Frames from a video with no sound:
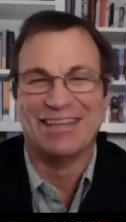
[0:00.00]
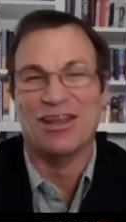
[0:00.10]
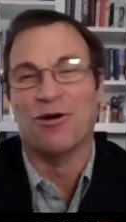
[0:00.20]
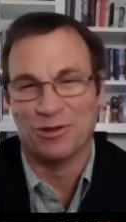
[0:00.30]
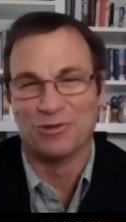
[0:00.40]

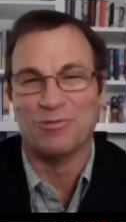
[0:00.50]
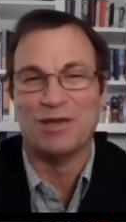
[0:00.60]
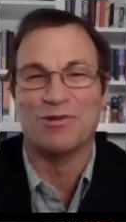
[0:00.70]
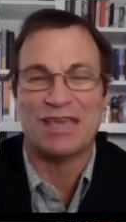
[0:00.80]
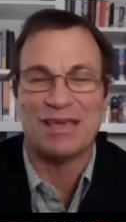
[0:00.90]
No,
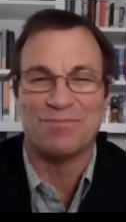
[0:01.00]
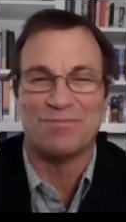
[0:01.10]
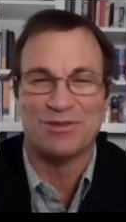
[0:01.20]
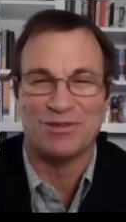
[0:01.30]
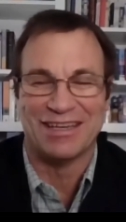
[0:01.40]
we will
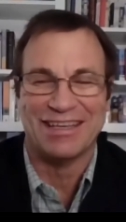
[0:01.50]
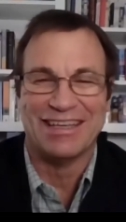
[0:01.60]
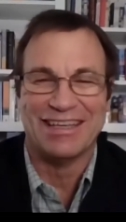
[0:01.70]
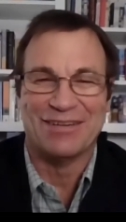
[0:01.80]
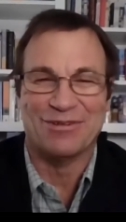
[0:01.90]
keep
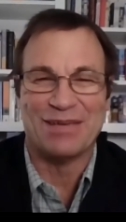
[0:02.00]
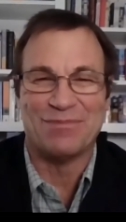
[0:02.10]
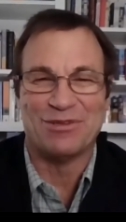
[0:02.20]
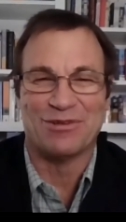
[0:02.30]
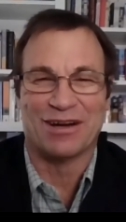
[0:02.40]

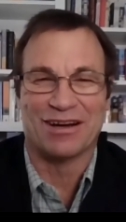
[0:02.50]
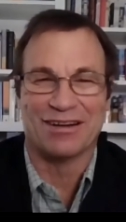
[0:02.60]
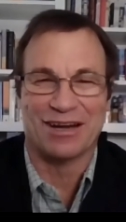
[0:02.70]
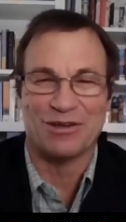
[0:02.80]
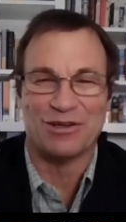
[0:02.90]
to
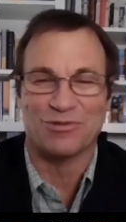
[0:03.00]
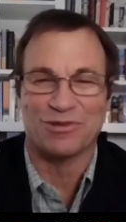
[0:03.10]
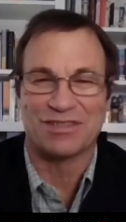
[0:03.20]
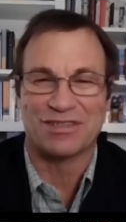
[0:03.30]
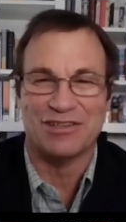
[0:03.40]
our
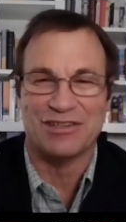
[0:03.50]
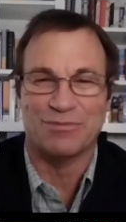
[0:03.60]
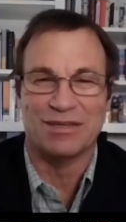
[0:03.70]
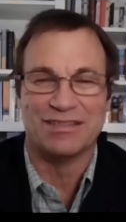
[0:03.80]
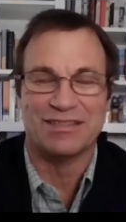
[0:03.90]
usual
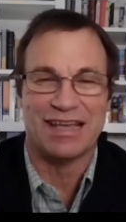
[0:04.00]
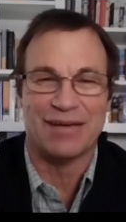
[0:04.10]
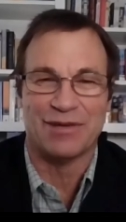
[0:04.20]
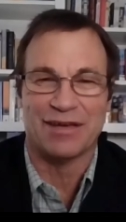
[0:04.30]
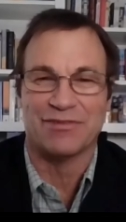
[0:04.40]
schedule, but today
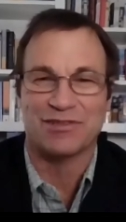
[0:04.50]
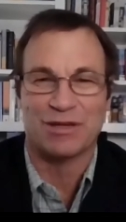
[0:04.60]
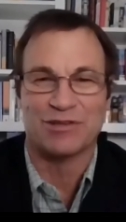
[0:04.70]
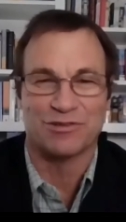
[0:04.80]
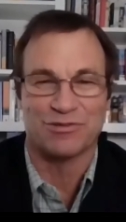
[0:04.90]
we have a
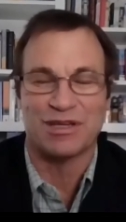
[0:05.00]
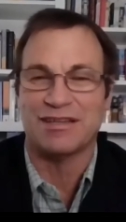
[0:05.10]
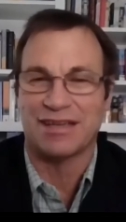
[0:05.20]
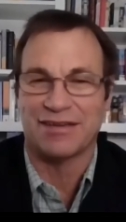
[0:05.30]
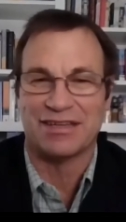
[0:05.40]
special treat
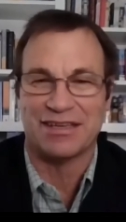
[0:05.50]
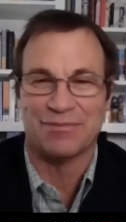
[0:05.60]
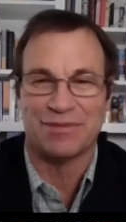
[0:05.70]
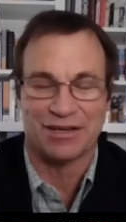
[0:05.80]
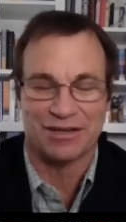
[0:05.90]
having
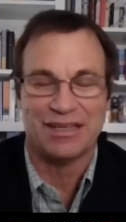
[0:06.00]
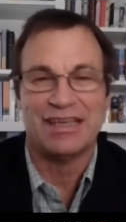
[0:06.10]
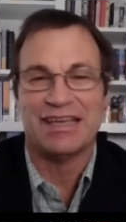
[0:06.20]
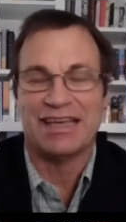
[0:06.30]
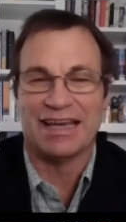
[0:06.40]
Kim here,
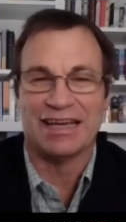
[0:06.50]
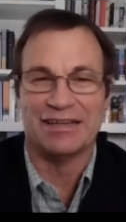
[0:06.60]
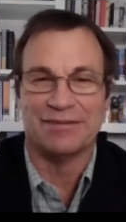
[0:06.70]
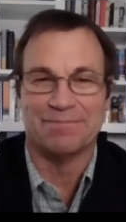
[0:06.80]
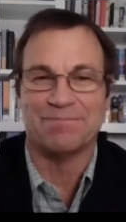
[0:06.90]

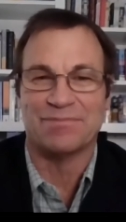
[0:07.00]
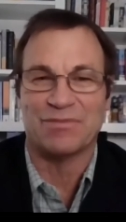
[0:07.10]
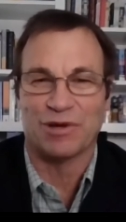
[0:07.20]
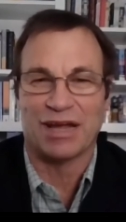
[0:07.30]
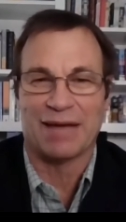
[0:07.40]
and
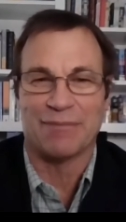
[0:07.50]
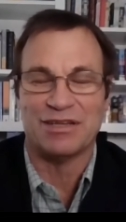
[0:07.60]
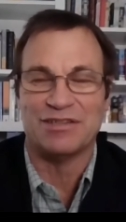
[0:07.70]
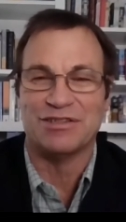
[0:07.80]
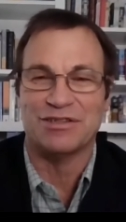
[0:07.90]
we're
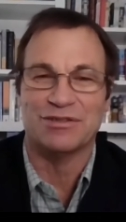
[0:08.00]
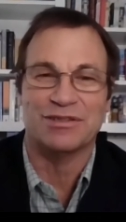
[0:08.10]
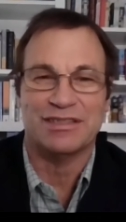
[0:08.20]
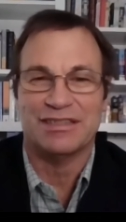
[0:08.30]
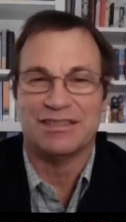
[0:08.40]
happy to
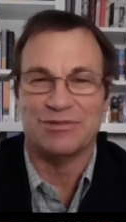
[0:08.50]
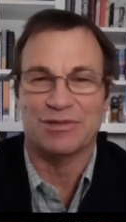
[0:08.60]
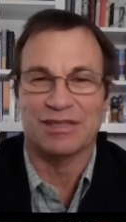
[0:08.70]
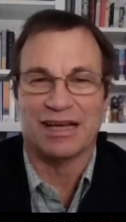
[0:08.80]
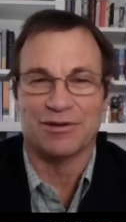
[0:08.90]

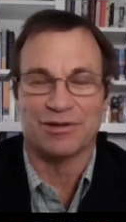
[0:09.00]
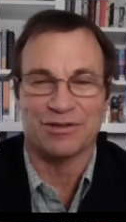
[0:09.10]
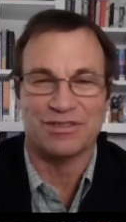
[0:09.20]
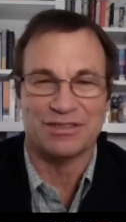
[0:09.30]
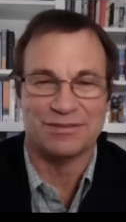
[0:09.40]
allow
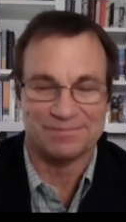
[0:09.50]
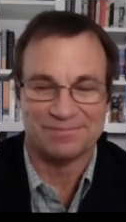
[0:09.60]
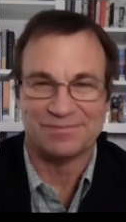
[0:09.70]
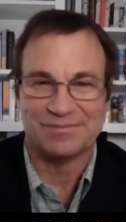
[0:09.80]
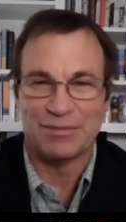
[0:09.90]
her to
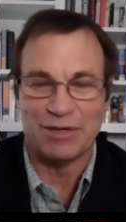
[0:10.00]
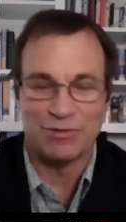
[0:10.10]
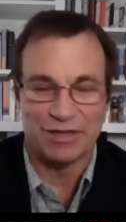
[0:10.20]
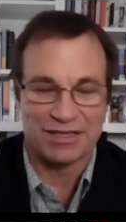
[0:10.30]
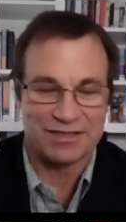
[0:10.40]
be
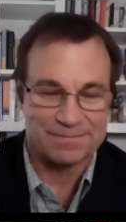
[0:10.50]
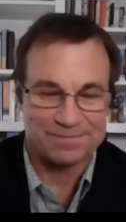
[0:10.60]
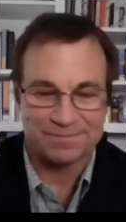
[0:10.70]
with us.